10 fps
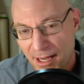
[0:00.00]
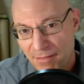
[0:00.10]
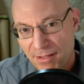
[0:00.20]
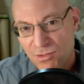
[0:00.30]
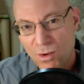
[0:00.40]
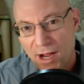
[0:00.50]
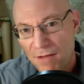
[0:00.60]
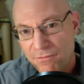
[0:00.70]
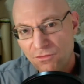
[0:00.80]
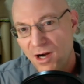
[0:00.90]
and that's why
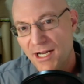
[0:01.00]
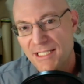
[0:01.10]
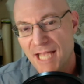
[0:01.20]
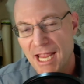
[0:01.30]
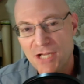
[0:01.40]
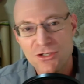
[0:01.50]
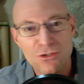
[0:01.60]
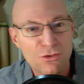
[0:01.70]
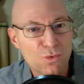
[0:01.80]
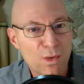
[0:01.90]
on Friday's Asia
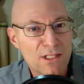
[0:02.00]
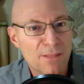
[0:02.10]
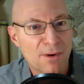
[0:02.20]
News Weekly